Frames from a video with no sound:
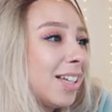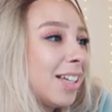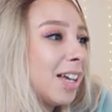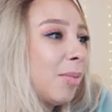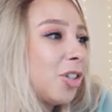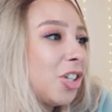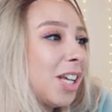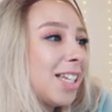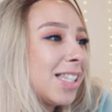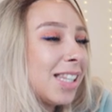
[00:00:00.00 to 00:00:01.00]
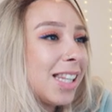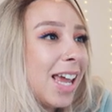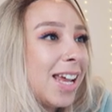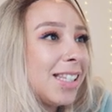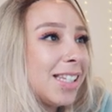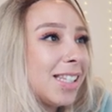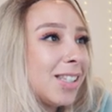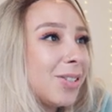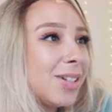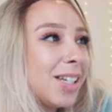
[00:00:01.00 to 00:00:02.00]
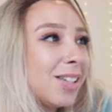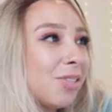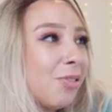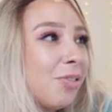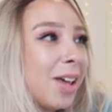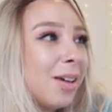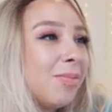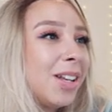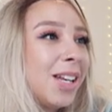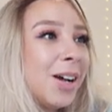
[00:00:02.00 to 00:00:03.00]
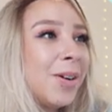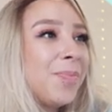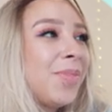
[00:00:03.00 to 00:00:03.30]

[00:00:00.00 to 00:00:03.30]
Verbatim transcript: I mean, she is lazy, so it does fit, but no.